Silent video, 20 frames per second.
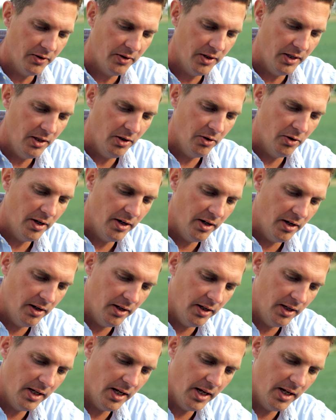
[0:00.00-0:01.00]
I think you're
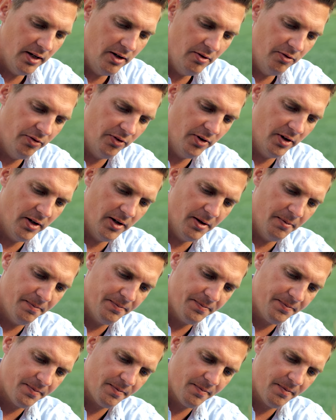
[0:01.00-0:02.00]
kind of
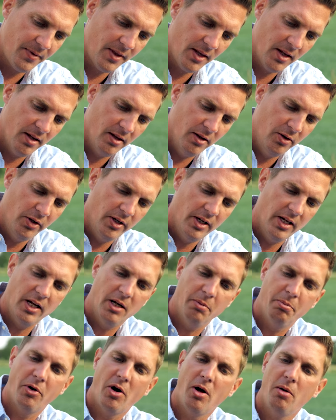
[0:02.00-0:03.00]
um, looking
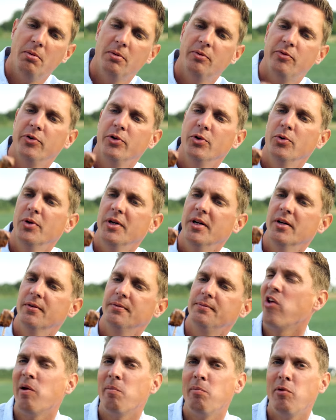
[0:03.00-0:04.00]
at a problem for you here.
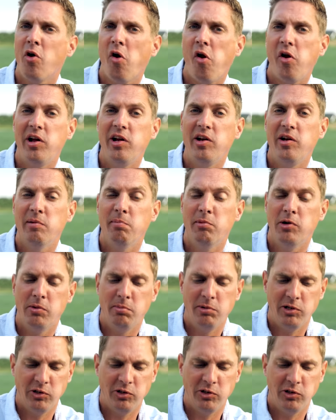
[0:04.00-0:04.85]
I think I'm gonna eat them all